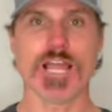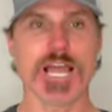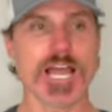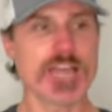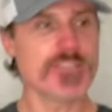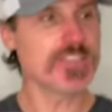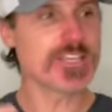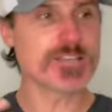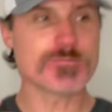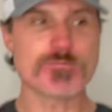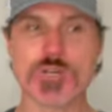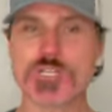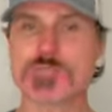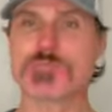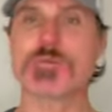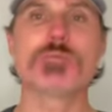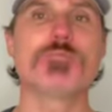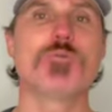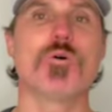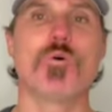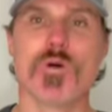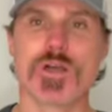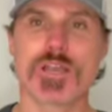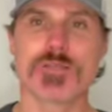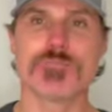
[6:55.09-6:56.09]
I think most
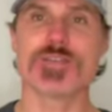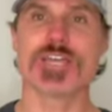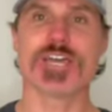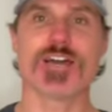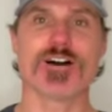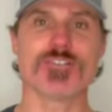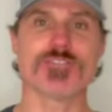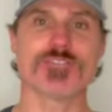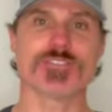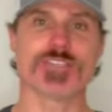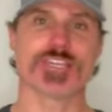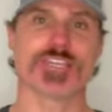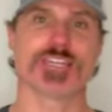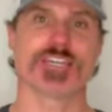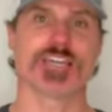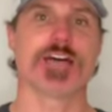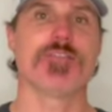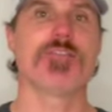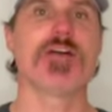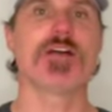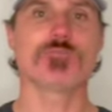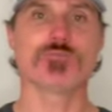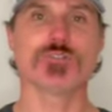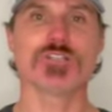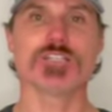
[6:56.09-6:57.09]
people want to be healthy, and
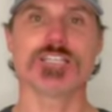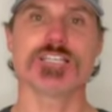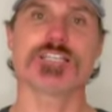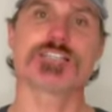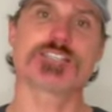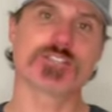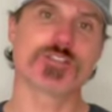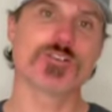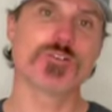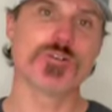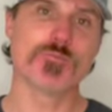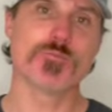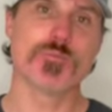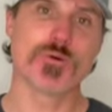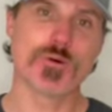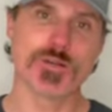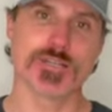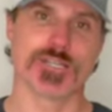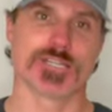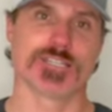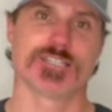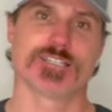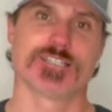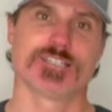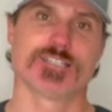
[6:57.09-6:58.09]
that really is the whole
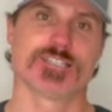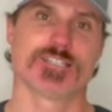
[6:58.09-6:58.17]
point.